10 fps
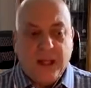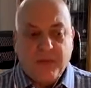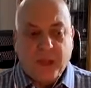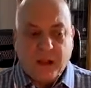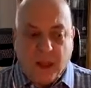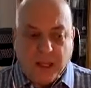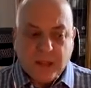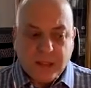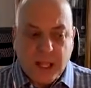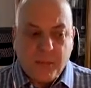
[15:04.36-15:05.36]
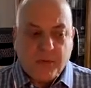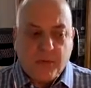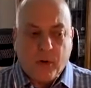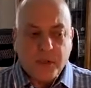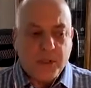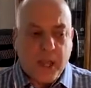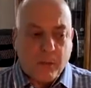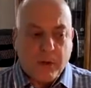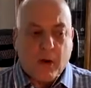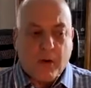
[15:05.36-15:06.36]
if they like the type of person
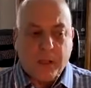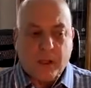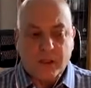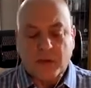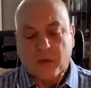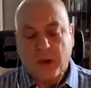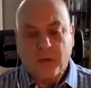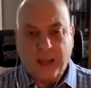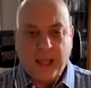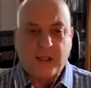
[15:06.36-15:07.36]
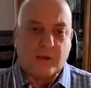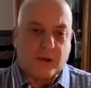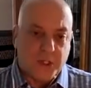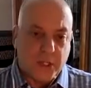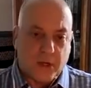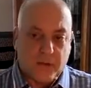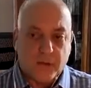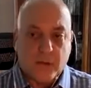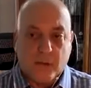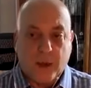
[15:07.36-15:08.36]
that we are because of the way we handle ourselves
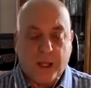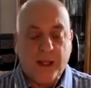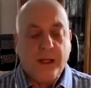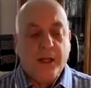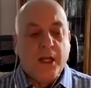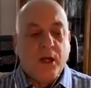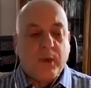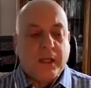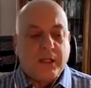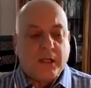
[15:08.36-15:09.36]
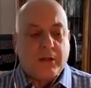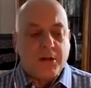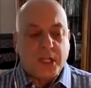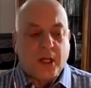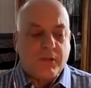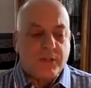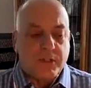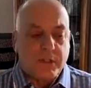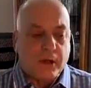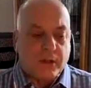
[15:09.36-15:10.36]
or the way we conduct
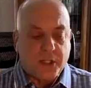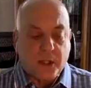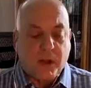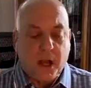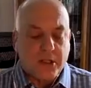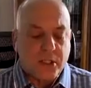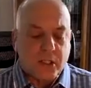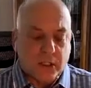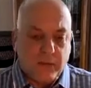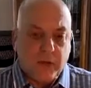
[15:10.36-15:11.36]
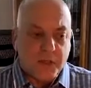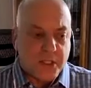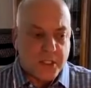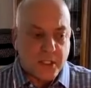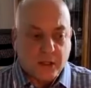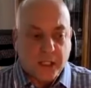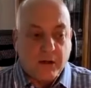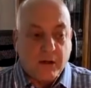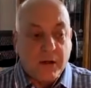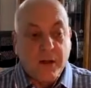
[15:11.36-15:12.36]
ourselves, they'll subconsciously view us as a
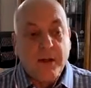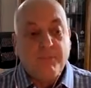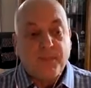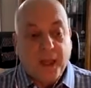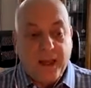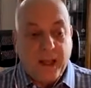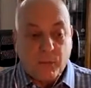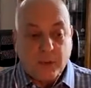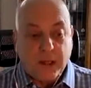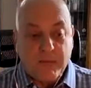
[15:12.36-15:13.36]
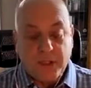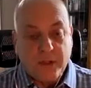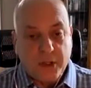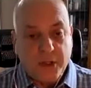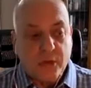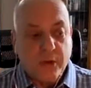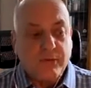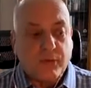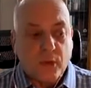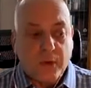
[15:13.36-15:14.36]
leader. And that will give us additional
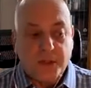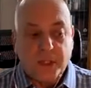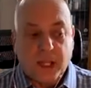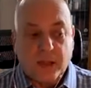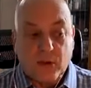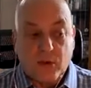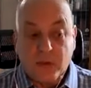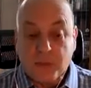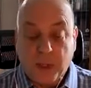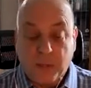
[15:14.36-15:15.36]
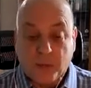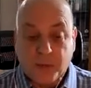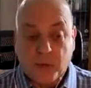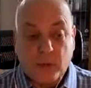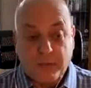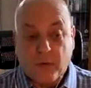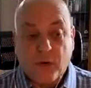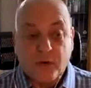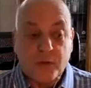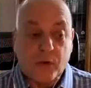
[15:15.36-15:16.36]
influence to get those people to
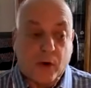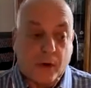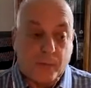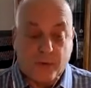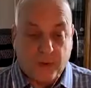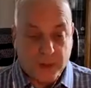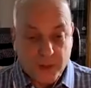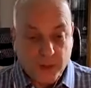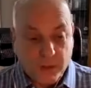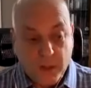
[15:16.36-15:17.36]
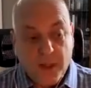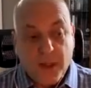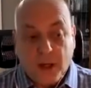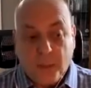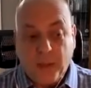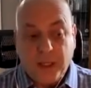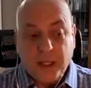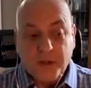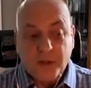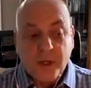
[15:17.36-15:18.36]
refer to our professional
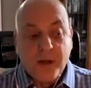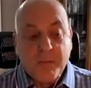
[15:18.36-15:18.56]
opinions.